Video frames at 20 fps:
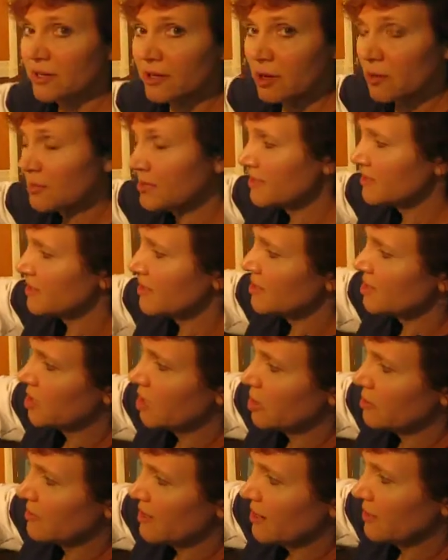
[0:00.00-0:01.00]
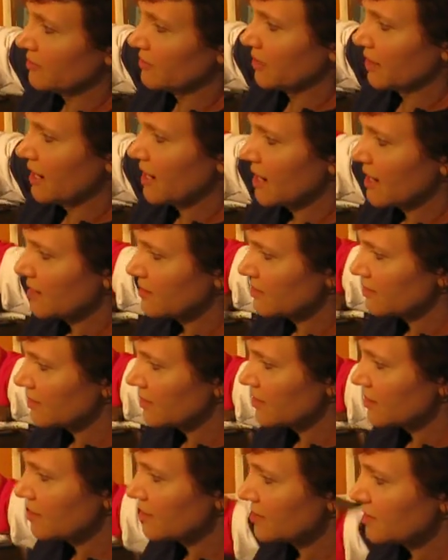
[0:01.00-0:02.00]
I'll be sending you out that has
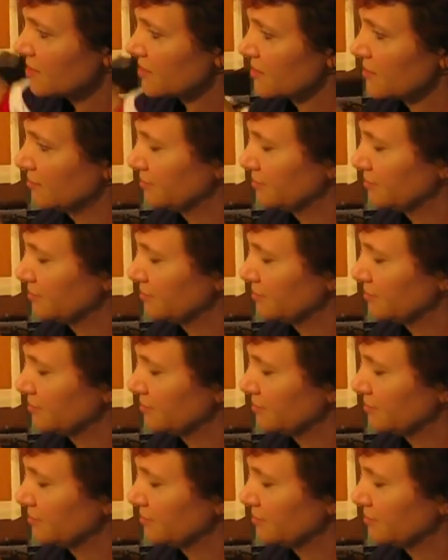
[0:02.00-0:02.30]
this,